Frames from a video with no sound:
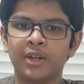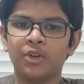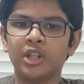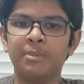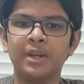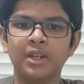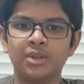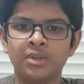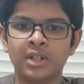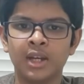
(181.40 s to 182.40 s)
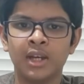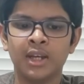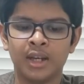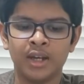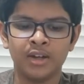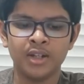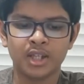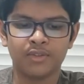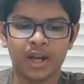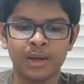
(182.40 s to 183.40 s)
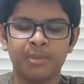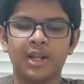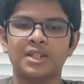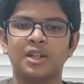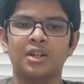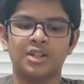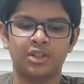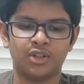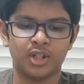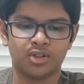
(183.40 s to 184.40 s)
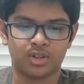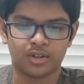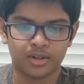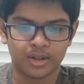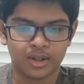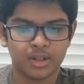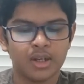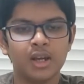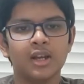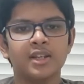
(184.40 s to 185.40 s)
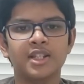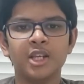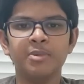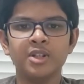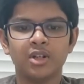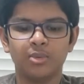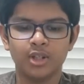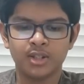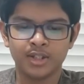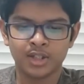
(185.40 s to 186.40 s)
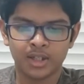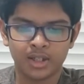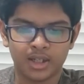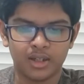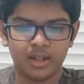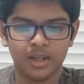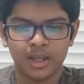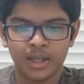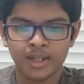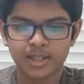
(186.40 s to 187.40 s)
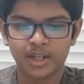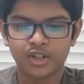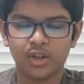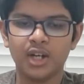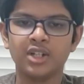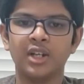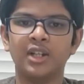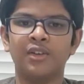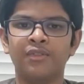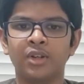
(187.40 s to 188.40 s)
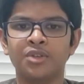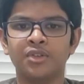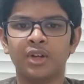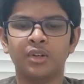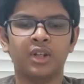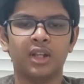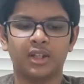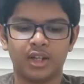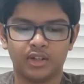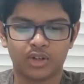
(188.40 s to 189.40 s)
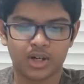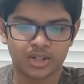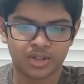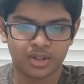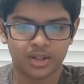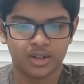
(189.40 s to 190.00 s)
only be used in areas of high plastic concentration. Sea bins are one such technique. It is like a trash can that floats around collecting trash.